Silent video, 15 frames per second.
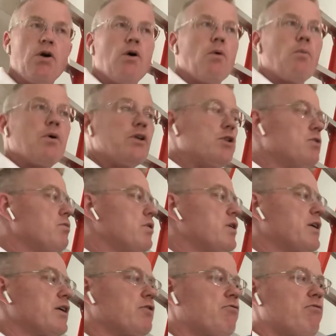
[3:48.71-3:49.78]
When you look
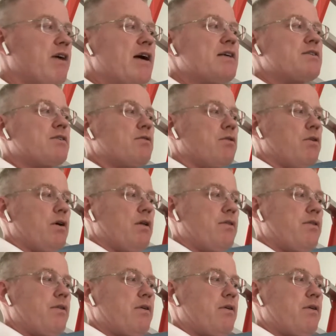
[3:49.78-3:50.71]
at grass cloth